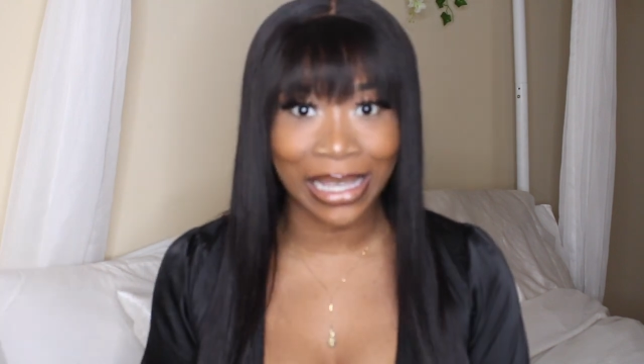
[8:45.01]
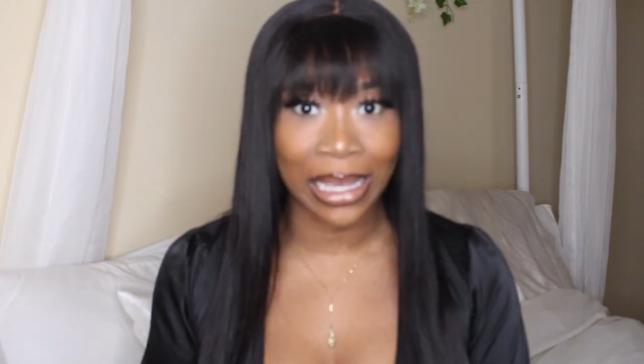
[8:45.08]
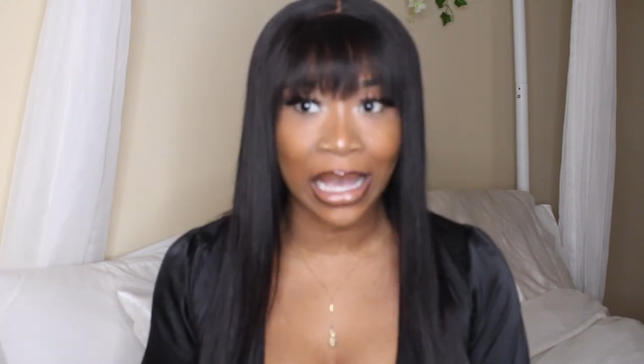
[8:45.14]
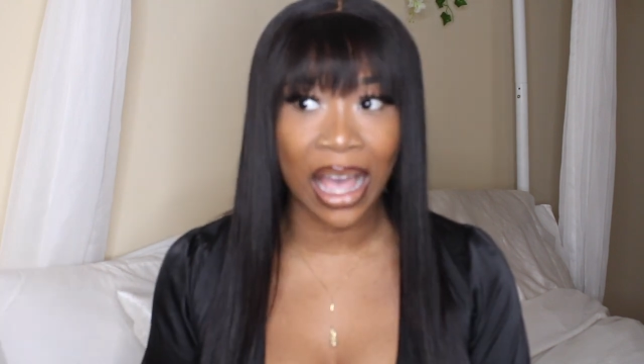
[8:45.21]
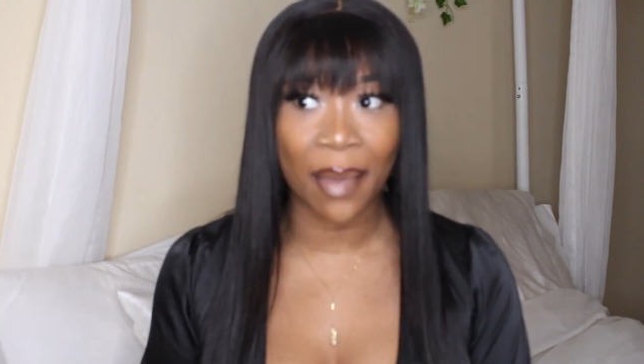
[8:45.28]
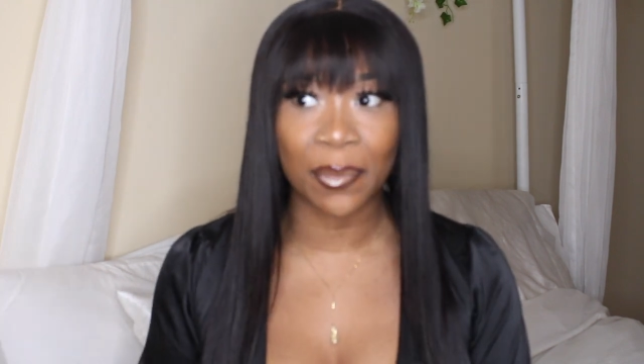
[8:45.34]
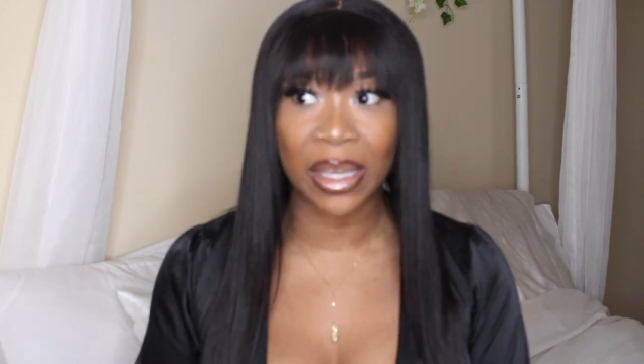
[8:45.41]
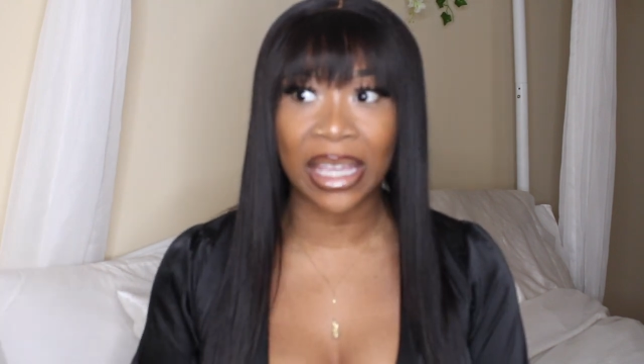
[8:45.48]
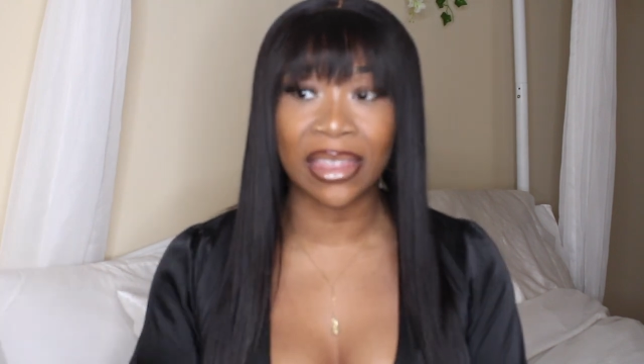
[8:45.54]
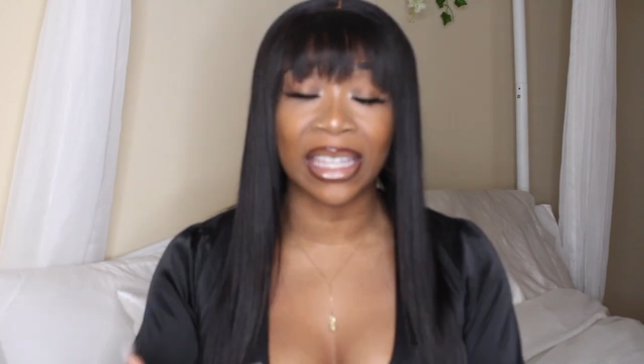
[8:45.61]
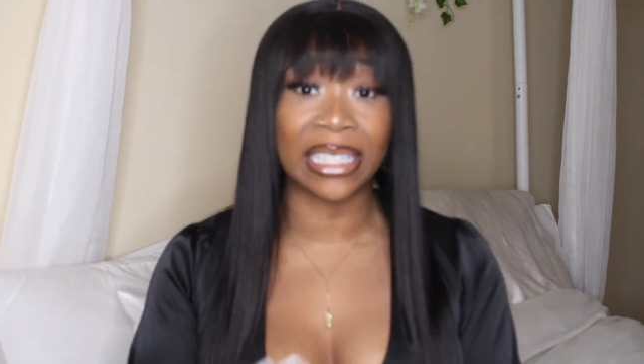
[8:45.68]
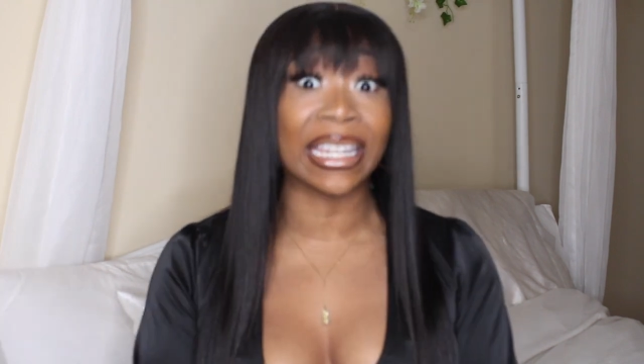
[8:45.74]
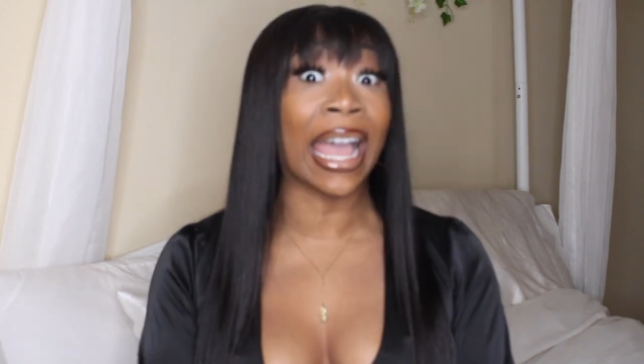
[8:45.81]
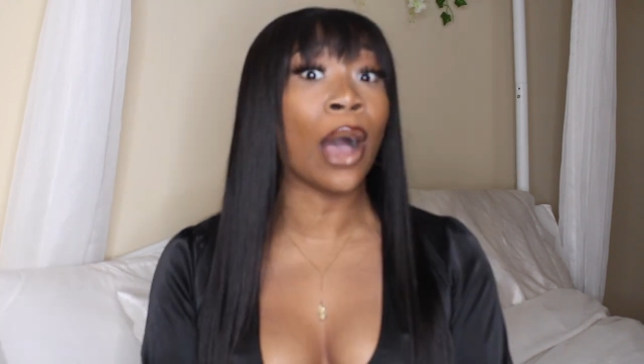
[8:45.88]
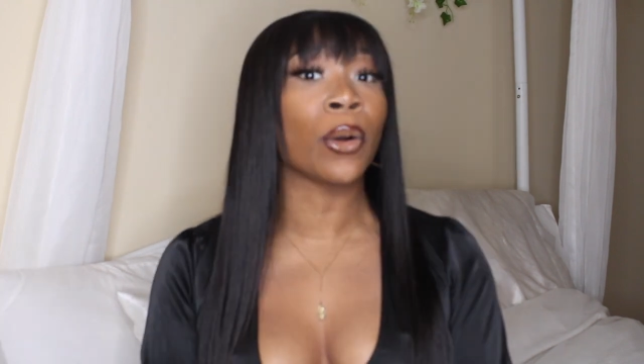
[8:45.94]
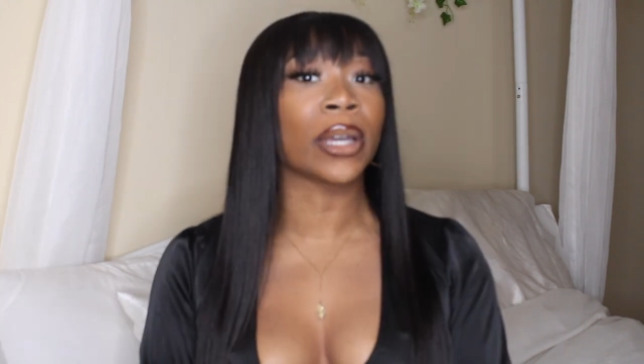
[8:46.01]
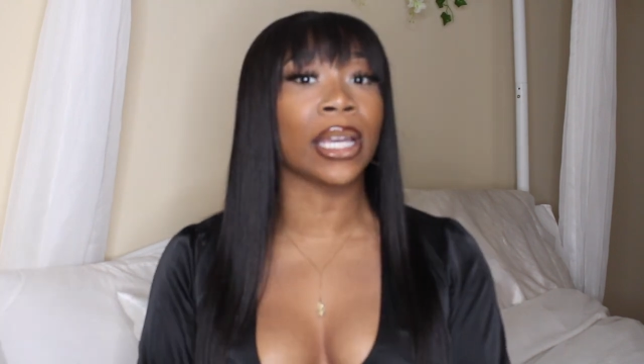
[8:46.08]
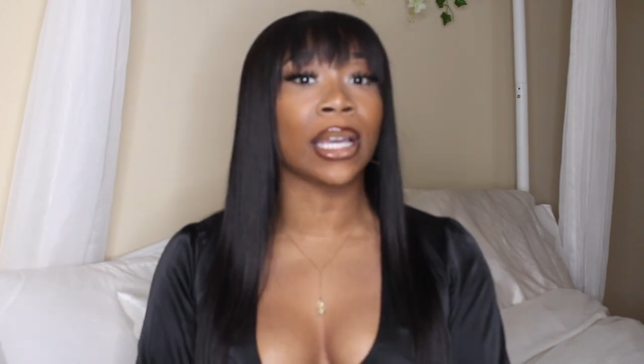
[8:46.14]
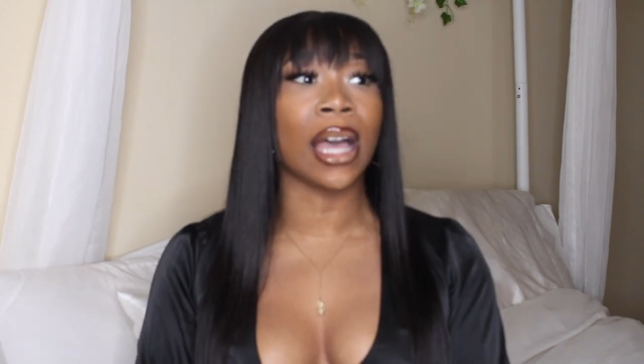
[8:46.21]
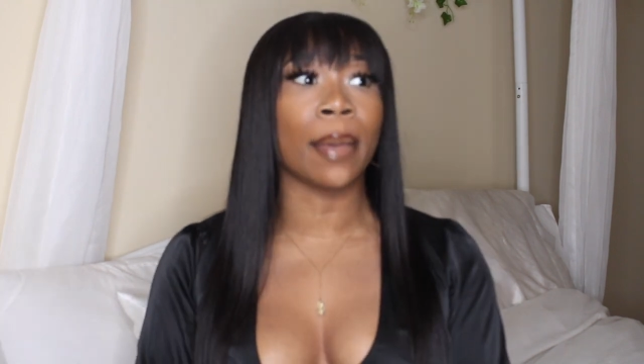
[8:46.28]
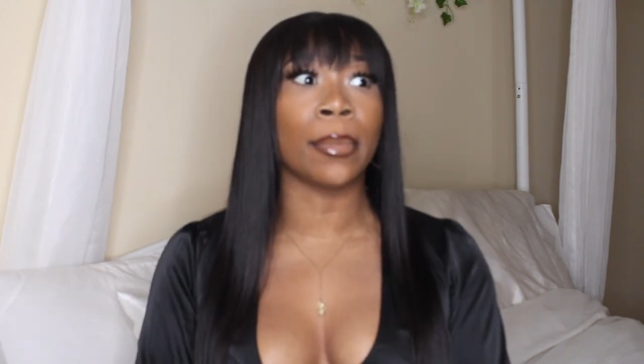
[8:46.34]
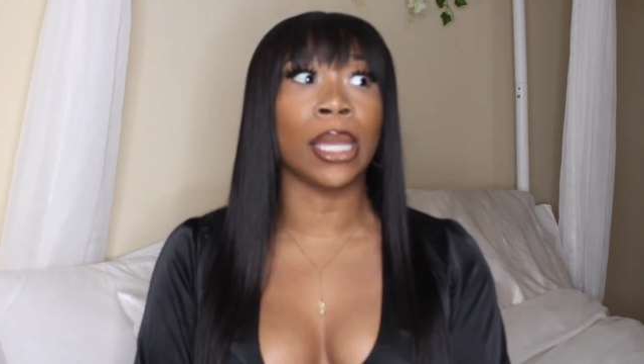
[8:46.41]
can come in, the doubt
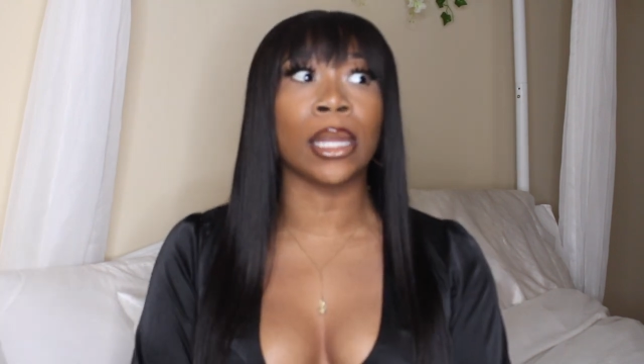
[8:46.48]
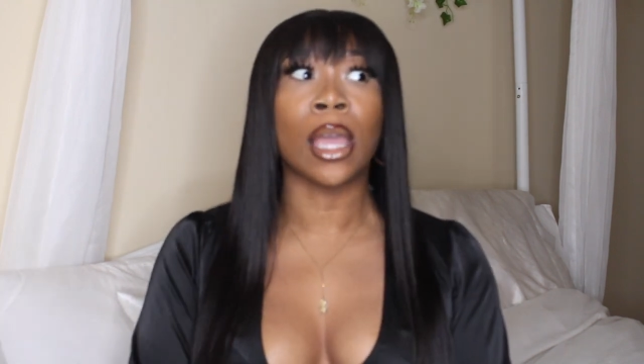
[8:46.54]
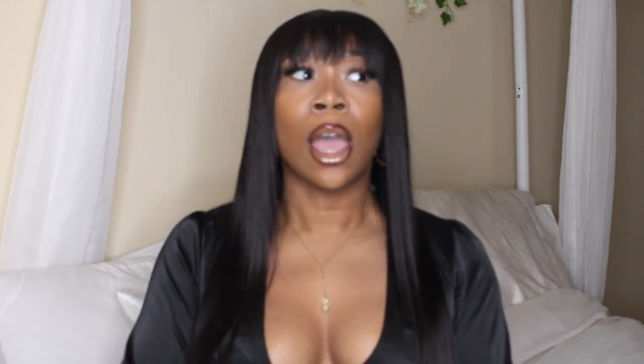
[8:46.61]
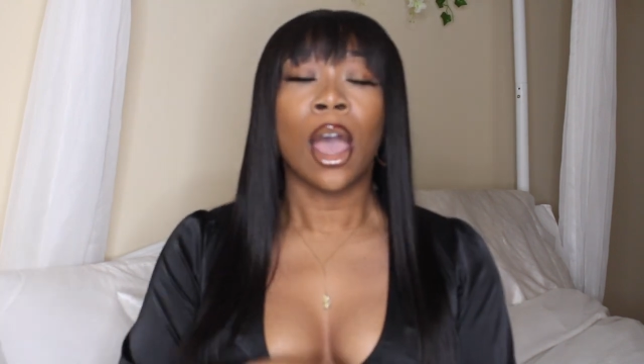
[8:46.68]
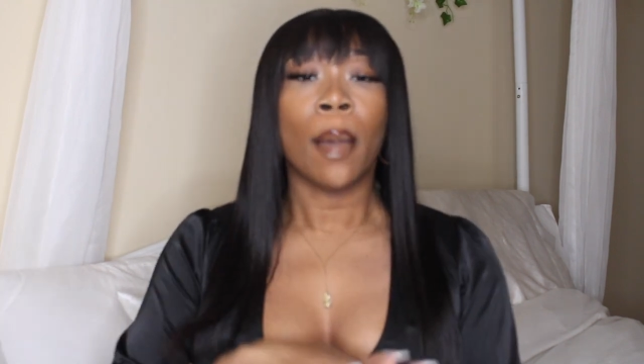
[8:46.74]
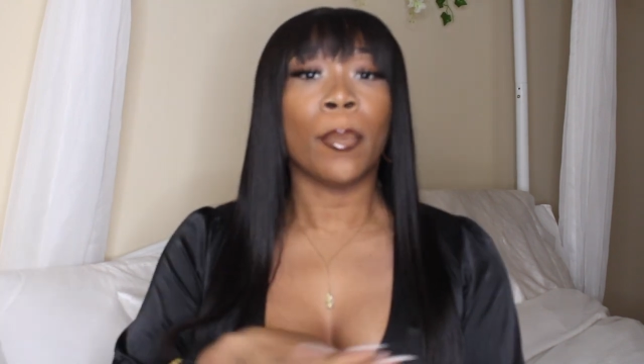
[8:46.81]
can come in.